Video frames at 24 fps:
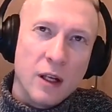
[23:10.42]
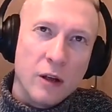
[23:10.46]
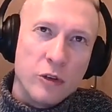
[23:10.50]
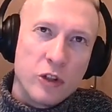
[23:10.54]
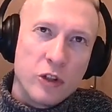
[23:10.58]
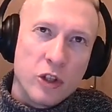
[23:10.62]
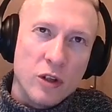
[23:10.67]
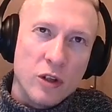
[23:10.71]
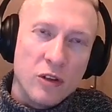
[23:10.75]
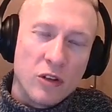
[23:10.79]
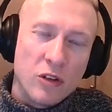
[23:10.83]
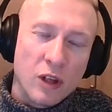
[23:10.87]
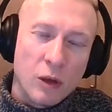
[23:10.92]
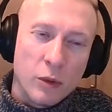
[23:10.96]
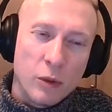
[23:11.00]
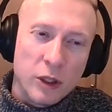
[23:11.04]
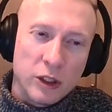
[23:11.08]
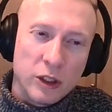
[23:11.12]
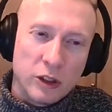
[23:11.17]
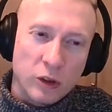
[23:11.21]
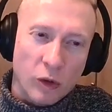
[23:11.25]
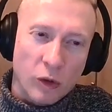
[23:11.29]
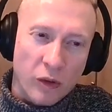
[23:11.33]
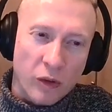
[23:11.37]
choosing
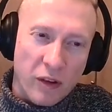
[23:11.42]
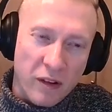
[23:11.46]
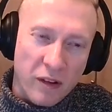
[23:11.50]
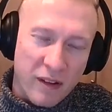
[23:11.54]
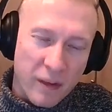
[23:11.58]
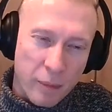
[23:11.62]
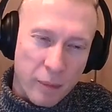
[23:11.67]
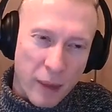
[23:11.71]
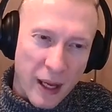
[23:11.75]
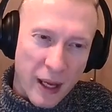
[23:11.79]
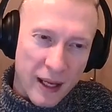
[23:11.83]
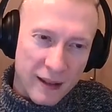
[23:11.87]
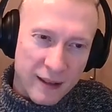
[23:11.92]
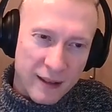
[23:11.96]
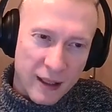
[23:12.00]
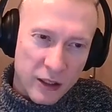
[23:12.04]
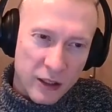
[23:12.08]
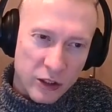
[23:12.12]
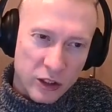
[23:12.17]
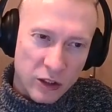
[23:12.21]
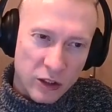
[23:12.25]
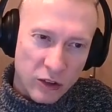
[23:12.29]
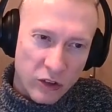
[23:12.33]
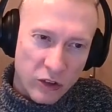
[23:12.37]
which sources to pay
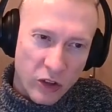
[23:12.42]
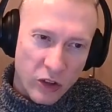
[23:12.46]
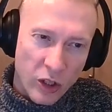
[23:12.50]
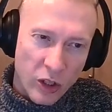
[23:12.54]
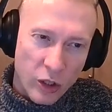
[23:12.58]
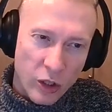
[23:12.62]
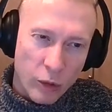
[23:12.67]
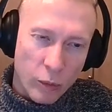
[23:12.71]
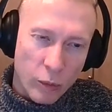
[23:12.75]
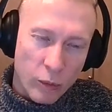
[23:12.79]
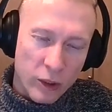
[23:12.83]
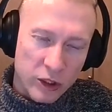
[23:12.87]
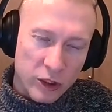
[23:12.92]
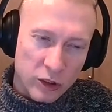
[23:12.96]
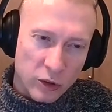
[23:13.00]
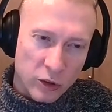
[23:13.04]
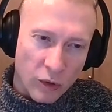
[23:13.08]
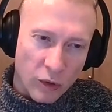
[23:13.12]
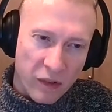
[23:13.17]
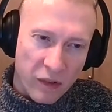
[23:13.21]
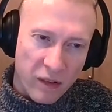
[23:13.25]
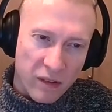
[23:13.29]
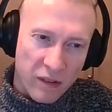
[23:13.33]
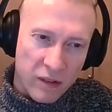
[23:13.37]
attention to and which
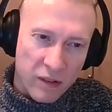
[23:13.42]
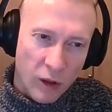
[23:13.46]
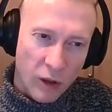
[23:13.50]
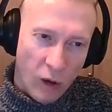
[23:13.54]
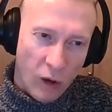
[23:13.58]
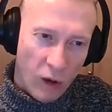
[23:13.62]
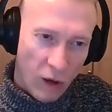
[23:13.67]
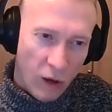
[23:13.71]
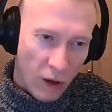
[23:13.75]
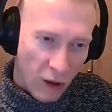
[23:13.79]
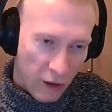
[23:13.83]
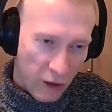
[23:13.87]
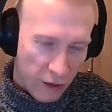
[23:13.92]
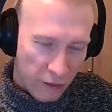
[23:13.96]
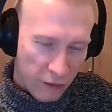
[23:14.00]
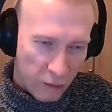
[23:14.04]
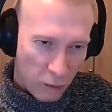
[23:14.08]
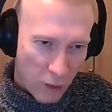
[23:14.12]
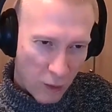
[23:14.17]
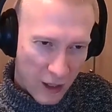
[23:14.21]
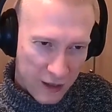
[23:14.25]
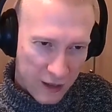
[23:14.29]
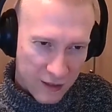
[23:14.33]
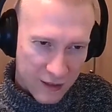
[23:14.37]
sources not,
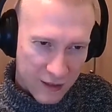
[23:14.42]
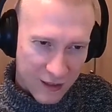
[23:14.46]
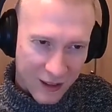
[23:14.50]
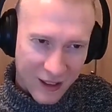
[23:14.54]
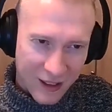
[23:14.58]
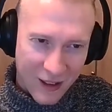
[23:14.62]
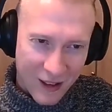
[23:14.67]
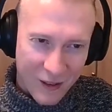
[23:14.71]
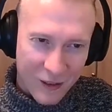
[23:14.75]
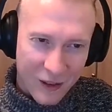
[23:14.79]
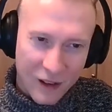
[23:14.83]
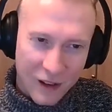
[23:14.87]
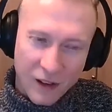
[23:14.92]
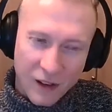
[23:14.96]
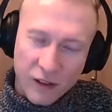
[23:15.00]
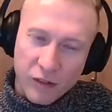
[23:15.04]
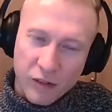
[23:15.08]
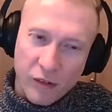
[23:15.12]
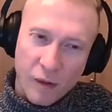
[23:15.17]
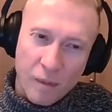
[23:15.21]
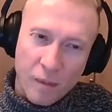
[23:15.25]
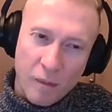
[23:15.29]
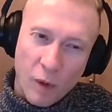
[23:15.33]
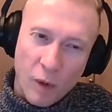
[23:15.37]
and when to go and look
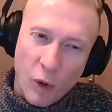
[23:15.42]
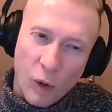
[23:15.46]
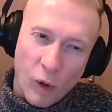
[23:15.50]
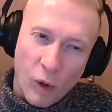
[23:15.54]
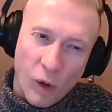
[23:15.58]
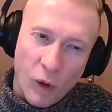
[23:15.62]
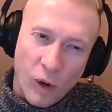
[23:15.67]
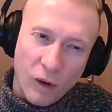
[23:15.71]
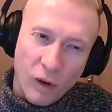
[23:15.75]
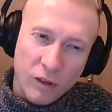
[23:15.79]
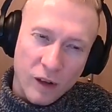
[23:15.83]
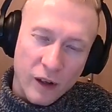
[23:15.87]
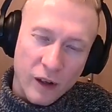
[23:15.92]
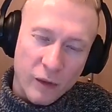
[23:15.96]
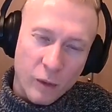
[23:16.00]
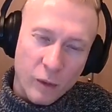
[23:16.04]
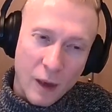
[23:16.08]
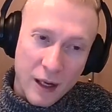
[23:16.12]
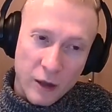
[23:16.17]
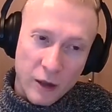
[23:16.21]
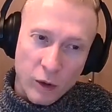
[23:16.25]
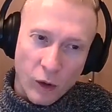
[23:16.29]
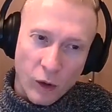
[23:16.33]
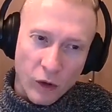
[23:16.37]
for more and
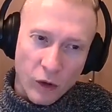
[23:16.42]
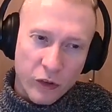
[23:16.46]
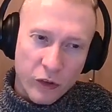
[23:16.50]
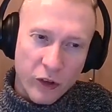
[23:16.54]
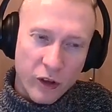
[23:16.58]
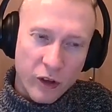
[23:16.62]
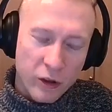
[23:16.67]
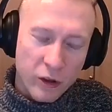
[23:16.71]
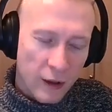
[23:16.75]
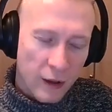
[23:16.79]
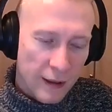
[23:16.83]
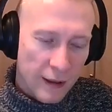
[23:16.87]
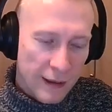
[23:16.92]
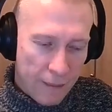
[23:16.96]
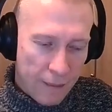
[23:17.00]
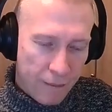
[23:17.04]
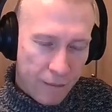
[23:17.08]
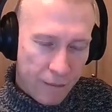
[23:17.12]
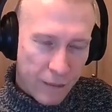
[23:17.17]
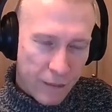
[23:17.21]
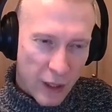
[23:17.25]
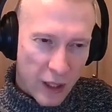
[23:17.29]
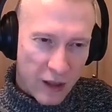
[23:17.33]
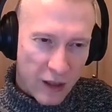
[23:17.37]
when not to.
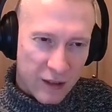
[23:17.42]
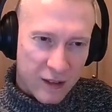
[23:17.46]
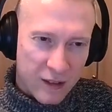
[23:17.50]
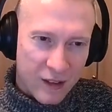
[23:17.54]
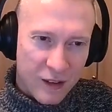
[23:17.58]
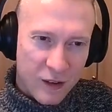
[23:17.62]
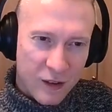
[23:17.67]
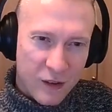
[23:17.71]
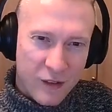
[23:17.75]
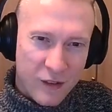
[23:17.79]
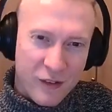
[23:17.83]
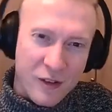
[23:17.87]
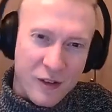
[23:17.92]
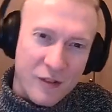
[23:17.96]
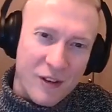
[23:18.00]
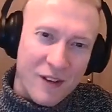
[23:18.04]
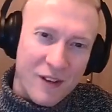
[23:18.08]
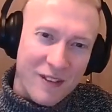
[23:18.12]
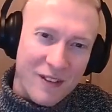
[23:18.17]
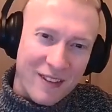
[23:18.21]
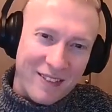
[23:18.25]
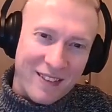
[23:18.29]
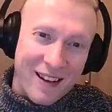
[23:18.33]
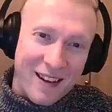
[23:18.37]
And I don't know if you've
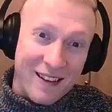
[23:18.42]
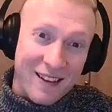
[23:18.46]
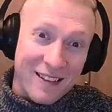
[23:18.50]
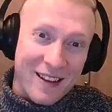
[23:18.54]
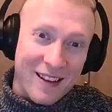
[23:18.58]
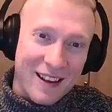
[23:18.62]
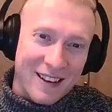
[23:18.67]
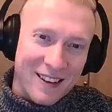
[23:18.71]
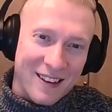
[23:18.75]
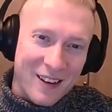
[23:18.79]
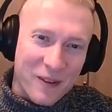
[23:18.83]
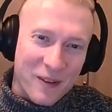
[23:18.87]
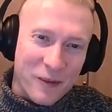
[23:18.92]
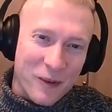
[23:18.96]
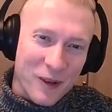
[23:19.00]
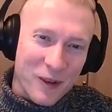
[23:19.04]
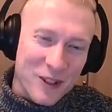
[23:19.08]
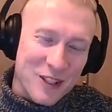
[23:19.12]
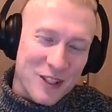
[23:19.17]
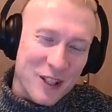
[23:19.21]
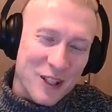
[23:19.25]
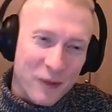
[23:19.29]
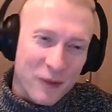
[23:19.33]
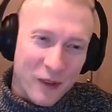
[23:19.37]
ever sat there kind of
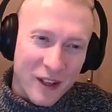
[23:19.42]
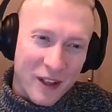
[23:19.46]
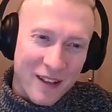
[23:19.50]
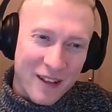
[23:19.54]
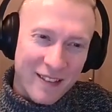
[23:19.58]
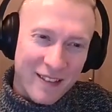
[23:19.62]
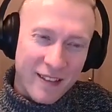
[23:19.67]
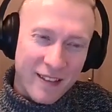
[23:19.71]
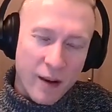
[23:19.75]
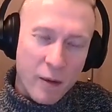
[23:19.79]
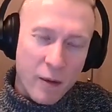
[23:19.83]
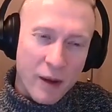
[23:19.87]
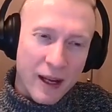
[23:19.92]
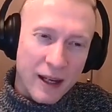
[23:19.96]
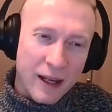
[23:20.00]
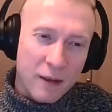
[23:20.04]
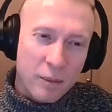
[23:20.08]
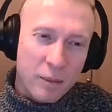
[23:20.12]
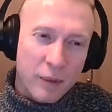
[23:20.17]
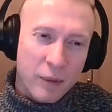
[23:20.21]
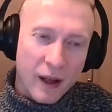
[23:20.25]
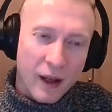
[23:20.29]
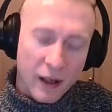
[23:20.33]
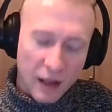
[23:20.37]
watching what it's
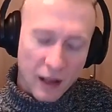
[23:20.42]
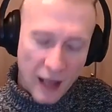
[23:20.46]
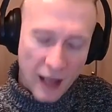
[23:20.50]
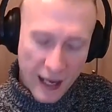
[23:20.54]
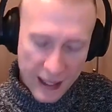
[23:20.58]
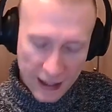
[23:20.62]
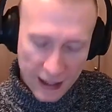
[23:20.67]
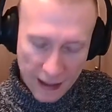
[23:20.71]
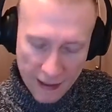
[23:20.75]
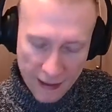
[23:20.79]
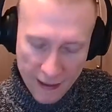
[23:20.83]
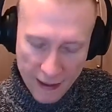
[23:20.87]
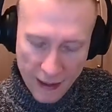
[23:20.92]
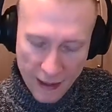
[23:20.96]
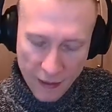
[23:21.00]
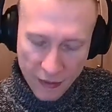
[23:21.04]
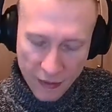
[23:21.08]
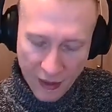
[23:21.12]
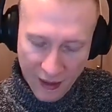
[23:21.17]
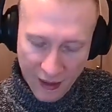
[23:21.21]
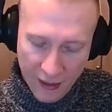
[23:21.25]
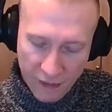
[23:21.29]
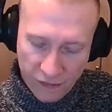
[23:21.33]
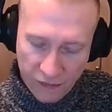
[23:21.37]
doing, but like
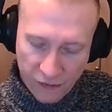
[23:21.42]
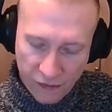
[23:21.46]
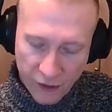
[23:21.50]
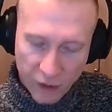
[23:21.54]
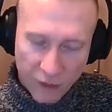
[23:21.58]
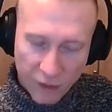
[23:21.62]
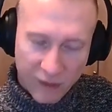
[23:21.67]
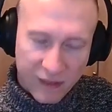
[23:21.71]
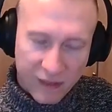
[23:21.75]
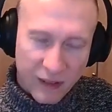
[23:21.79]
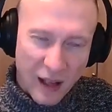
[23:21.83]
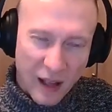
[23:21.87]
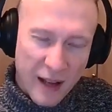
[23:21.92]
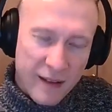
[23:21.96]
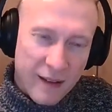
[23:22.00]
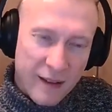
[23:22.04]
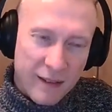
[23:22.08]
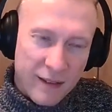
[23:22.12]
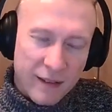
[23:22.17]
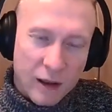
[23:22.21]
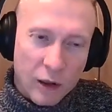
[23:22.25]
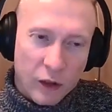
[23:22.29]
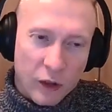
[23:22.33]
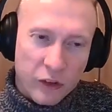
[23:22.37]
there feels like
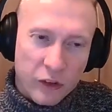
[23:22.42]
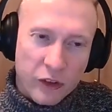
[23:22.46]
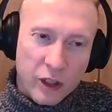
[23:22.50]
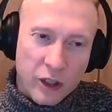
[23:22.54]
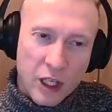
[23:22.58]
there's a lot